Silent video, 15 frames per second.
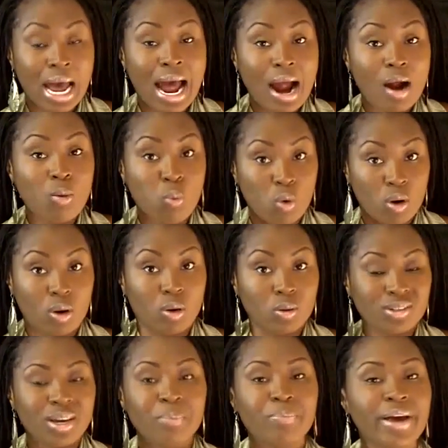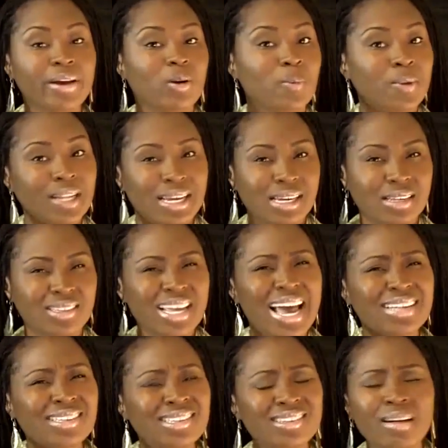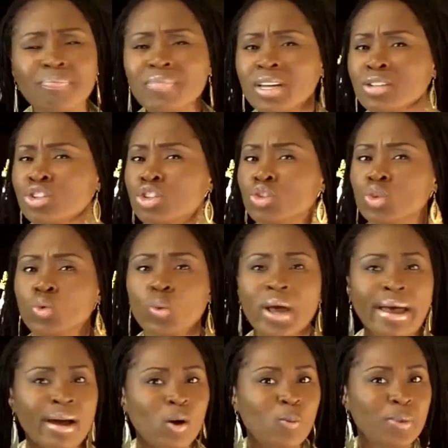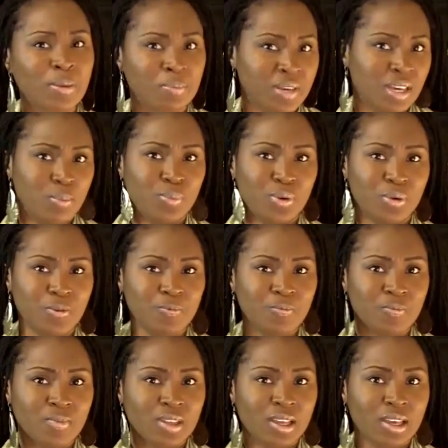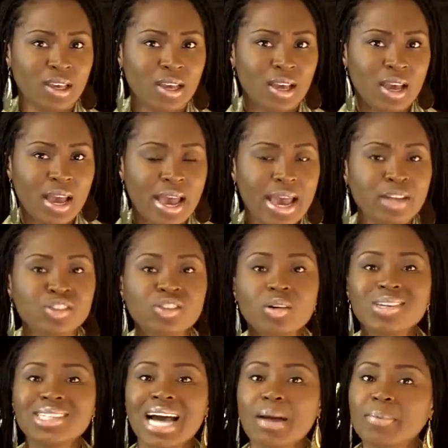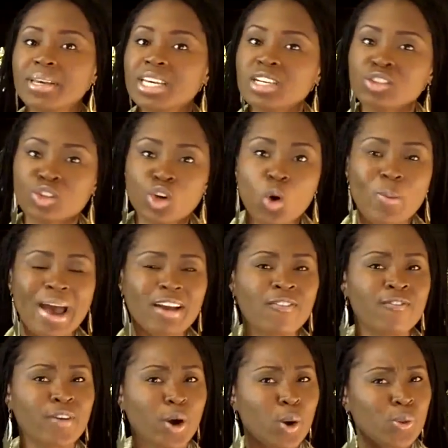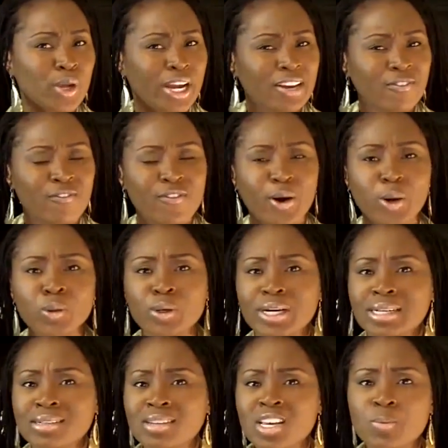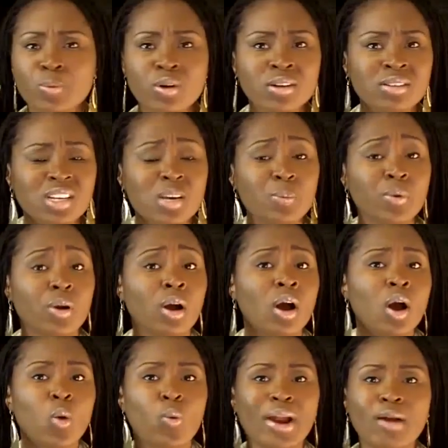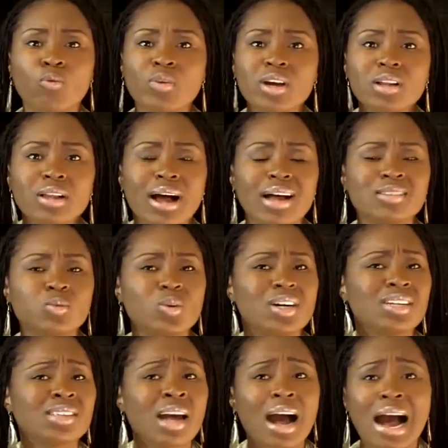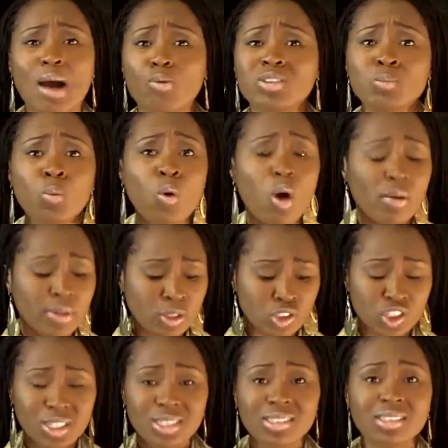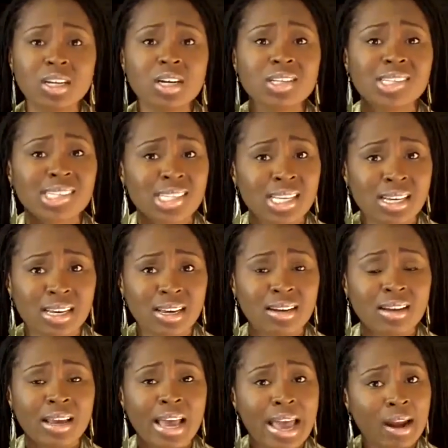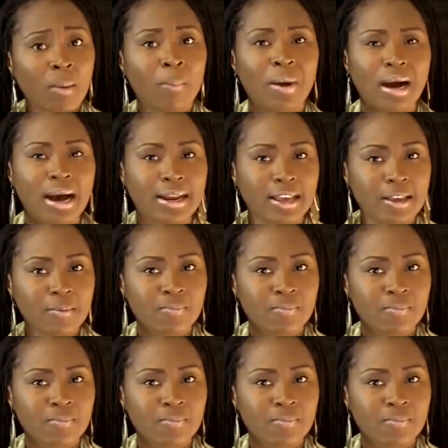world a better place, had something to do with helping people. And so as I began to go back further and further and deeper, what I realized was I was more than just skin and a body,